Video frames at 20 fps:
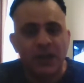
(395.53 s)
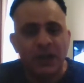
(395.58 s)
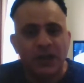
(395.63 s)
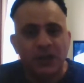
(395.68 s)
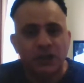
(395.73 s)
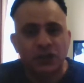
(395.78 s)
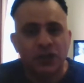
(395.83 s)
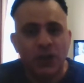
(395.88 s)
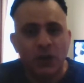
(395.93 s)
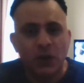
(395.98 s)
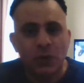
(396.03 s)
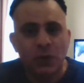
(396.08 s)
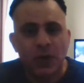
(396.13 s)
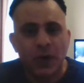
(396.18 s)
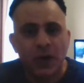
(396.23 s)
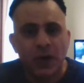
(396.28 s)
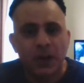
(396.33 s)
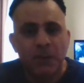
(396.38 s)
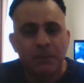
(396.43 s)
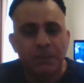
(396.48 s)
So
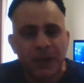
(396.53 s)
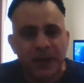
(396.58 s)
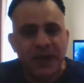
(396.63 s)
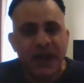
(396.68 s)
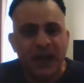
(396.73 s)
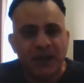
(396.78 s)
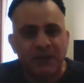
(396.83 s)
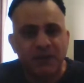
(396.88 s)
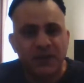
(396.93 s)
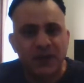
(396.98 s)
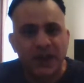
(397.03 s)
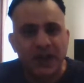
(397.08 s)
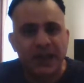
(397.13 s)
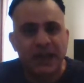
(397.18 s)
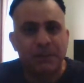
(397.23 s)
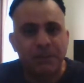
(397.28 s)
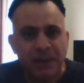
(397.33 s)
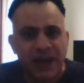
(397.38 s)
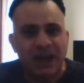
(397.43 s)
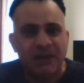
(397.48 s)
Ben
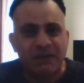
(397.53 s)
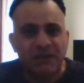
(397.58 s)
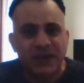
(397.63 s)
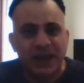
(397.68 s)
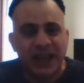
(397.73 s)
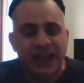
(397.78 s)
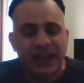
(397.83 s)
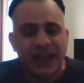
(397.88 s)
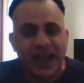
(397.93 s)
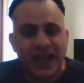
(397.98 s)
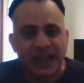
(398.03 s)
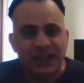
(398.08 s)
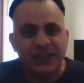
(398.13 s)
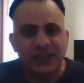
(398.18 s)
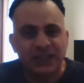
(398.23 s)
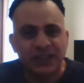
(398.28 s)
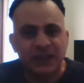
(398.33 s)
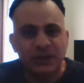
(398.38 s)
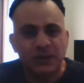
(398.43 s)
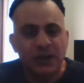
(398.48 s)
Affleck, Batfleck,
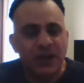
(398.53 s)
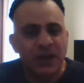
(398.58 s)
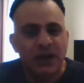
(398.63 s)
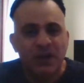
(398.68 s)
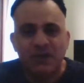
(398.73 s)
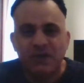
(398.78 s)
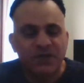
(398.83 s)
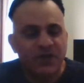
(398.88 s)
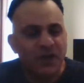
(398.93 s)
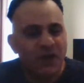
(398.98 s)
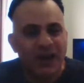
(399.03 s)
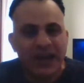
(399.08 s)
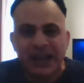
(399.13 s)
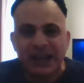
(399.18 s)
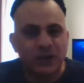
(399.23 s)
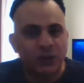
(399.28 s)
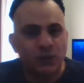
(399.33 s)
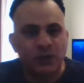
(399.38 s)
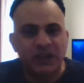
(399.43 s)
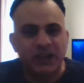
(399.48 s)
has to
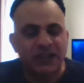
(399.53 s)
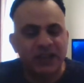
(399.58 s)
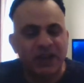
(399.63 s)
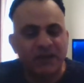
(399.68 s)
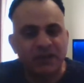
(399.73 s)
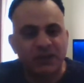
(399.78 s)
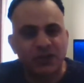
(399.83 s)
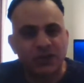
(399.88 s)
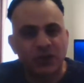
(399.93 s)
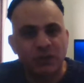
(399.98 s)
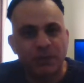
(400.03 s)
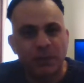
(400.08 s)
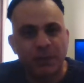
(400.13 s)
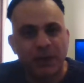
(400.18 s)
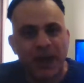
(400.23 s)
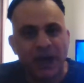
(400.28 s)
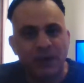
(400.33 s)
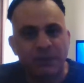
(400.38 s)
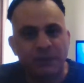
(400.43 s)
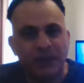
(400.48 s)
find all these other
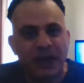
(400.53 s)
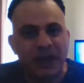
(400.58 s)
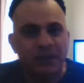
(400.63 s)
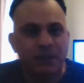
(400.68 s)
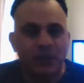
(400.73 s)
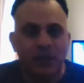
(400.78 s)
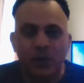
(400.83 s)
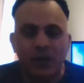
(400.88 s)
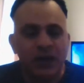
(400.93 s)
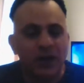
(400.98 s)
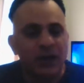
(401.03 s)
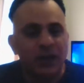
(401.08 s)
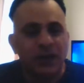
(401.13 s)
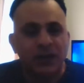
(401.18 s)
superpowered people.